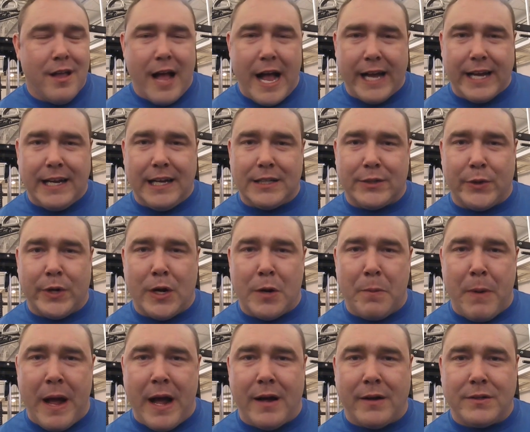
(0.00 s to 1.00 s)
I can hit
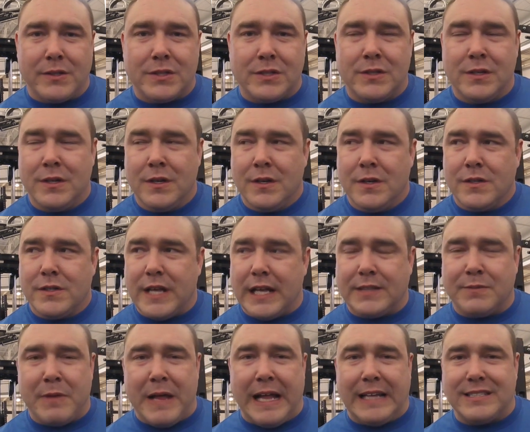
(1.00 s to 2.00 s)
300 pounds. So
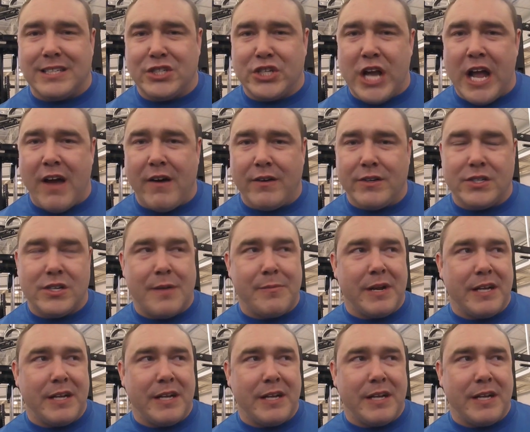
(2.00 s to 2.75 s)
that's the challenge.